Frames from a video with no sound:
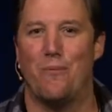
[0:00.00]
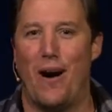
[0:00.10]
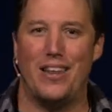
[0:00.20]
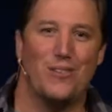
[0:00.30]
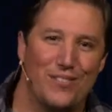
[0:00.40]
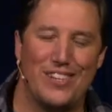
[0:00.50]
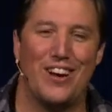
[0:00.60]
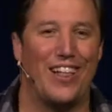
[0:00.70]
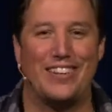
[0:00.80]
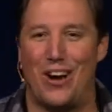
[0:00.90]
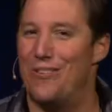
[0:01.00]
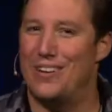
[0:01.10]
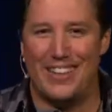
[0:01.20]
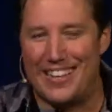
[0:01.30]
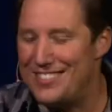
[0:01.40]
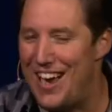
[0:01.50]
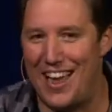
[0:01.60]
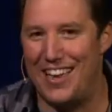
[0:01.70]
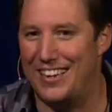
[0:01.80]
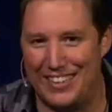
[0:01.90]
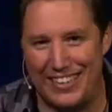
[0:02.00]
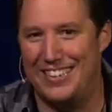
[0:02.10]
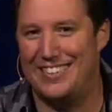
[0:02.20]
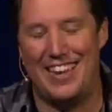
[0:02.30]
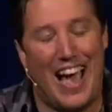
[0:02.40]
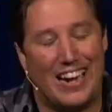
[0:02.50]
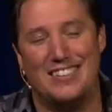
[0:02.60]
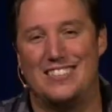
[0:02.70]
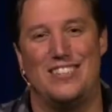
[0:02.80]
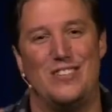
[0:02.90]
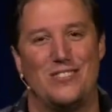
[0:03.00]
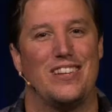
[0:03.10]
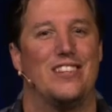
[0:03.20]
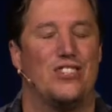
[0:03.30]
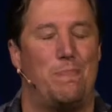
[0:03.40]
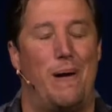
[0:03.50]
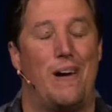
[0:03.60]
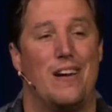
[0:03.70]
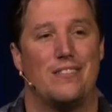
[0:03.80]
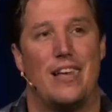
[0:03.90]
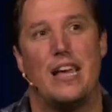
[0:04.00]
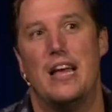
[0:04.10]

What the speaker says: Why do you don't, that's not a good tactic to use against your parents.